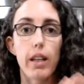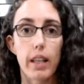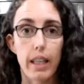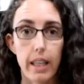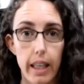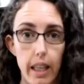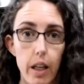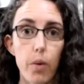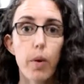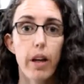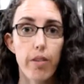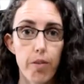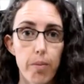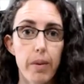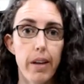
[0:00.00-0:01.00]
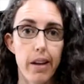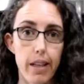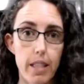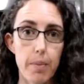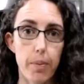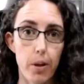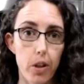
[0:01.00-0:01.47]
get away from the
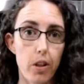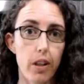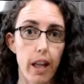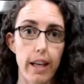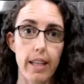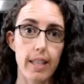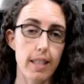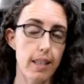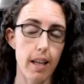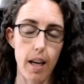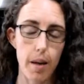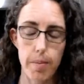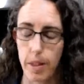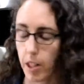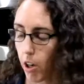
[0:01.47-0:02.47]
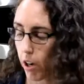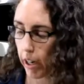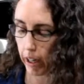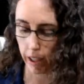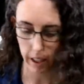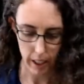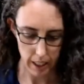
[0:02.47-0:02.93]
iceberg lettuce. I'm sorry.
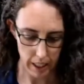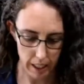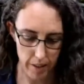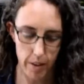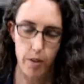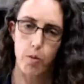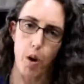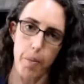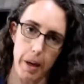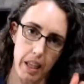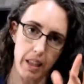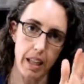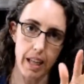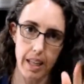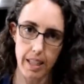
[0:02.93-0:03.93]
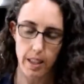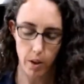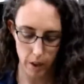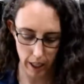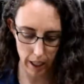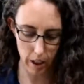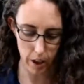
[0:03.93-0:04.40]
Even romaine lettuce,
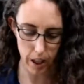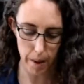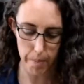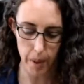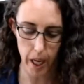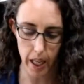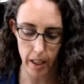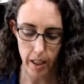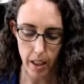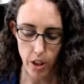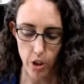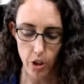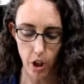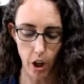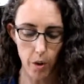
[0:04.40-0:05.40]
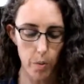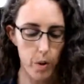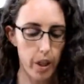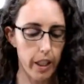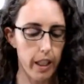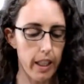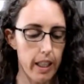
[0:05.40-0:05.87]
okay, and all that, but start
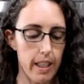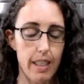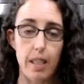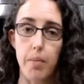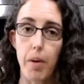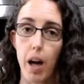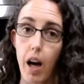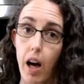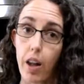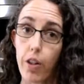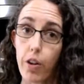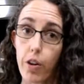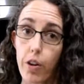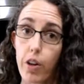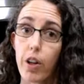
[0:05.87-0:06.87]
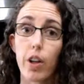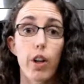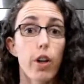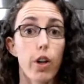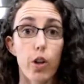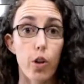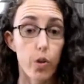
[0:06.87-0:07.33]
working in some other
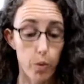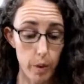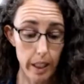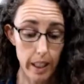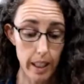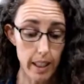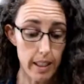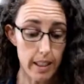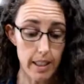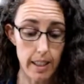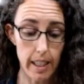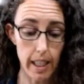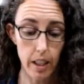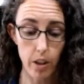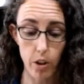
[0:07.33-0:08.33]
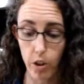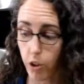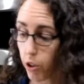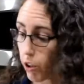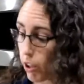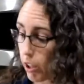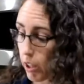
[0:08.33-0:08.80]
greens. Get
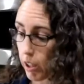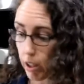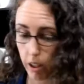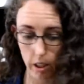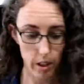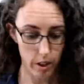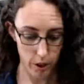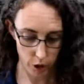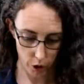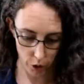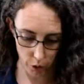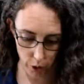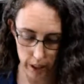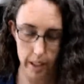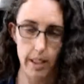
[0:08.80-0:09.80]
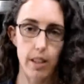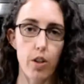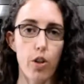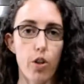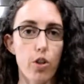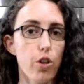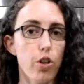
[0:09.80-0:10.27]
good greens. There
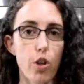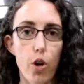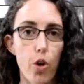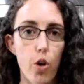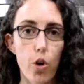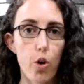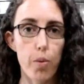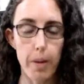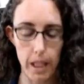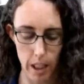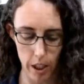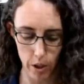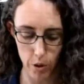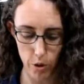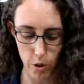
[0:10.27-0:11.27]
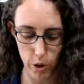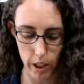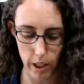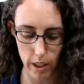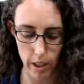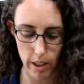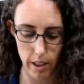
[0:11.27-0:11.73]
are so many
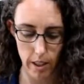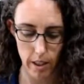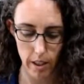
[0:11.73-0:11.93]
nutrients